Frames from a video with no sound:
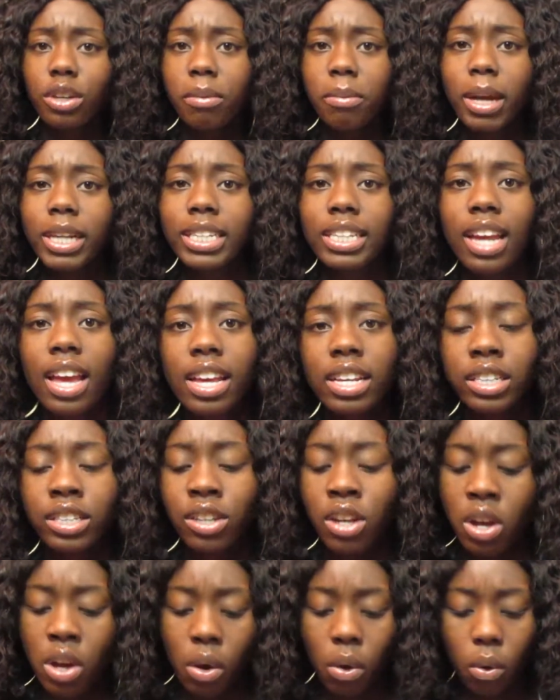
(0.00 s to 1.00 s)
on my test,
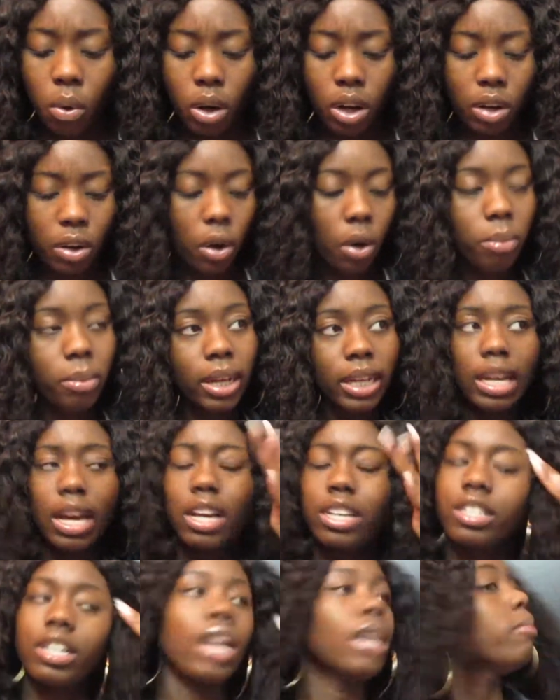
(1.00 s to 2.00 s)
or oh my
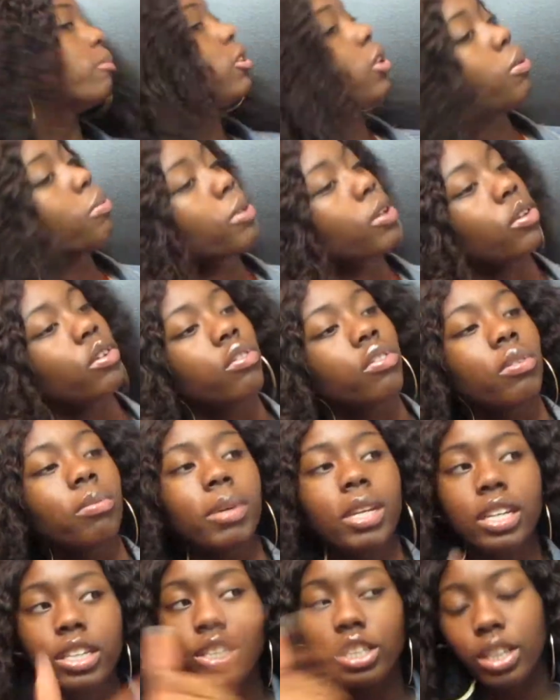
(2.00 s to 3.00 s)
gosh, I'm so beautiful
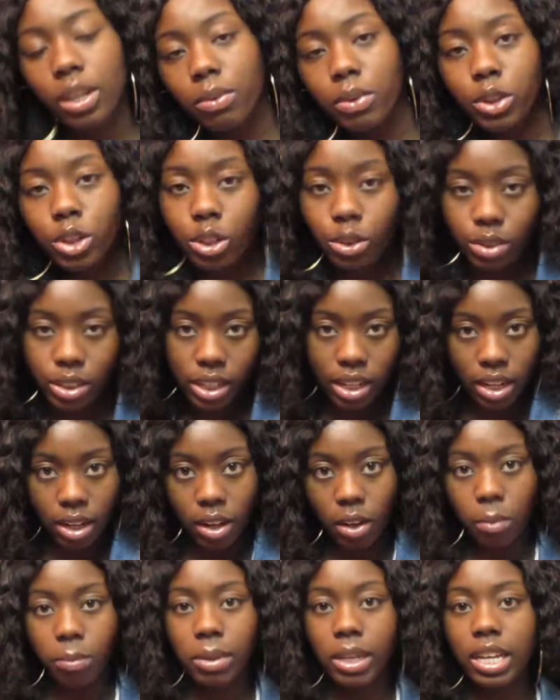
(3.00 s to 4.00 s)
because so-and-so said
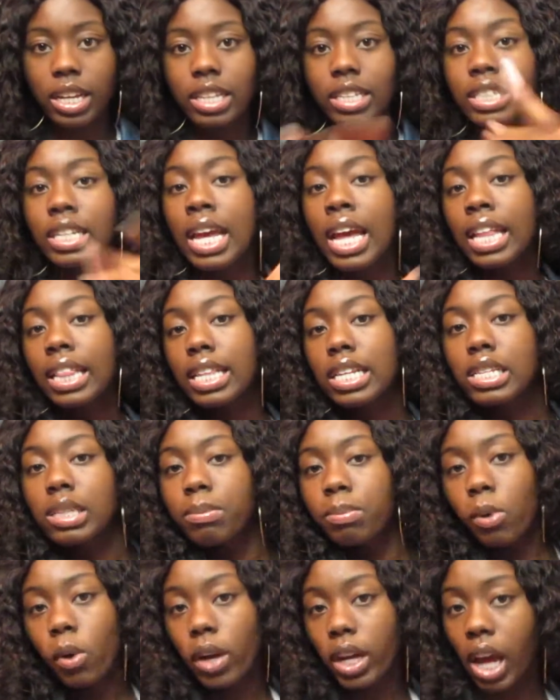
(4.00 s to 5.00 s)
that, or because this
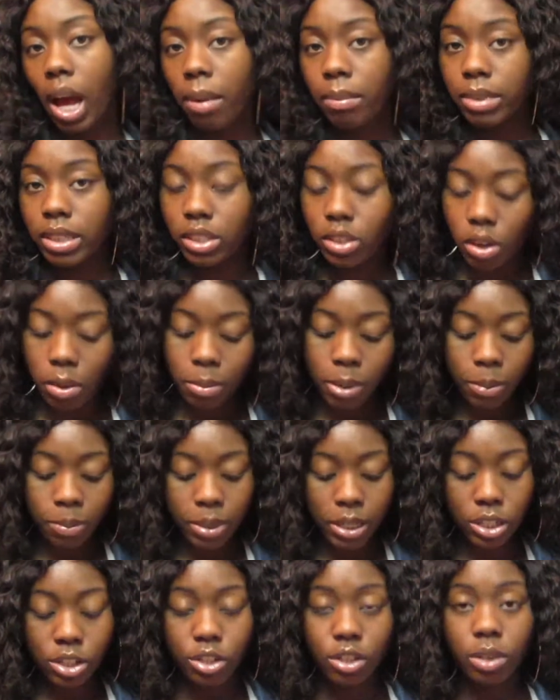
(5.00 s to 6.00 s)
boy commented on my
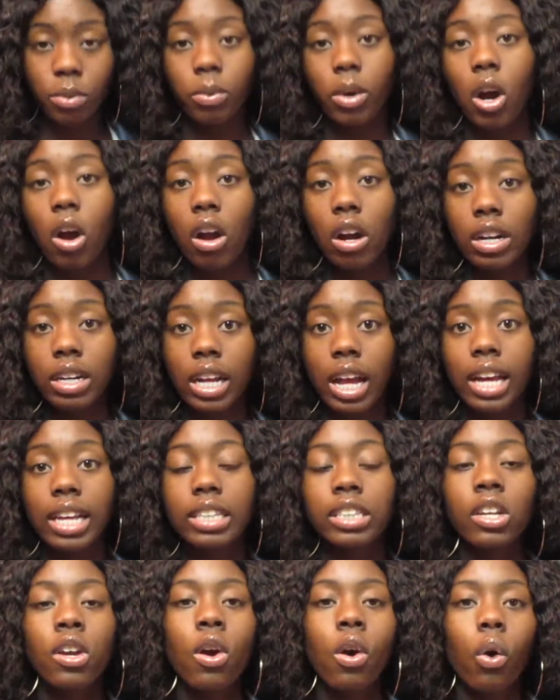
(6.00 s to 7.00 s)
picture and with heart
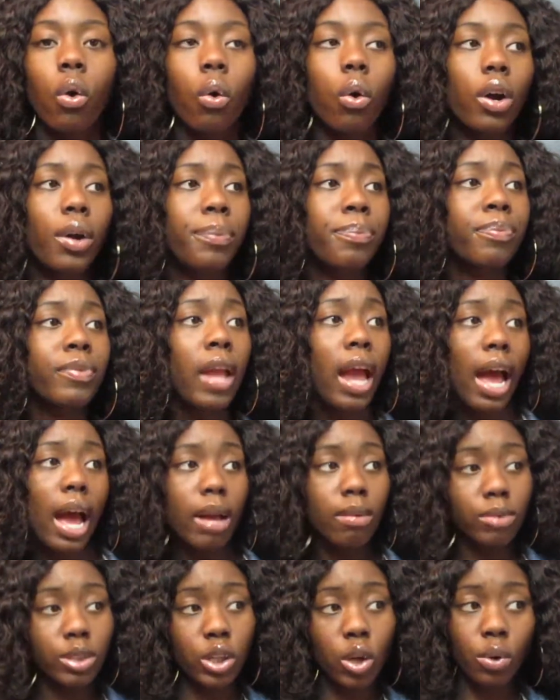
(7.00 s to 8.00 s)
eyes, or
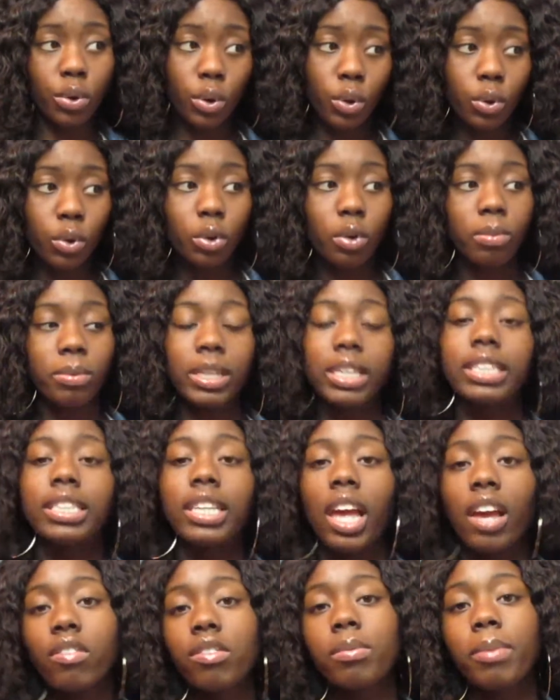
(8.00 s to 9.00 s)
I'm so cool because
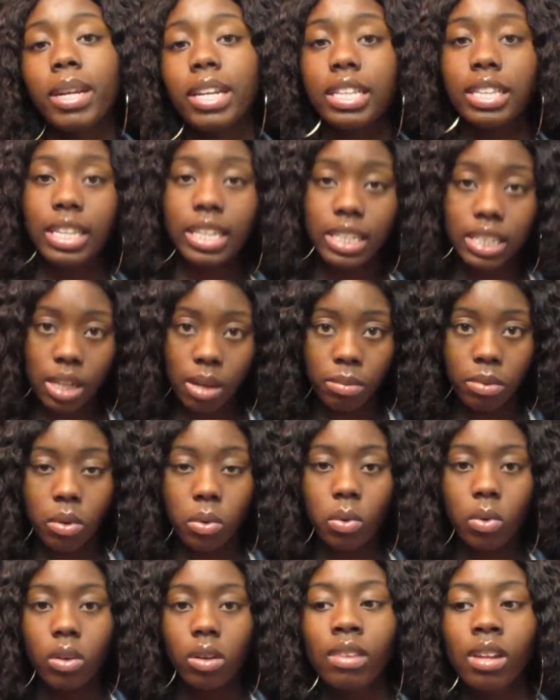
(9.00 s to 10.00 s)
everybody thinks I'm
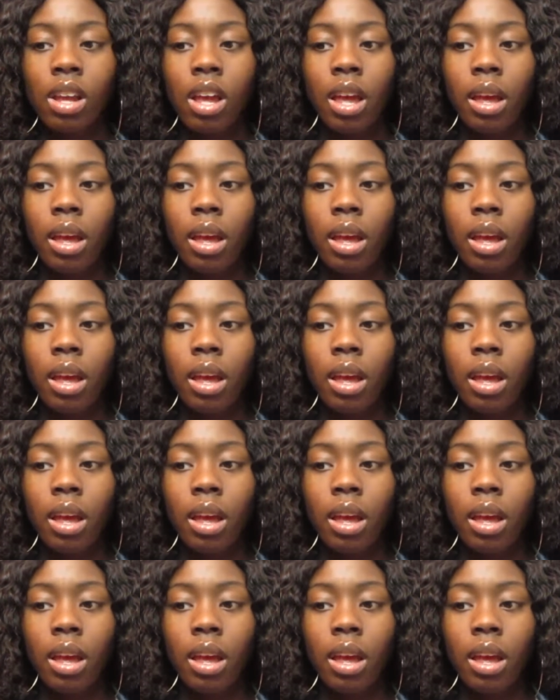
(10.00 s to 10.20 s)
cool.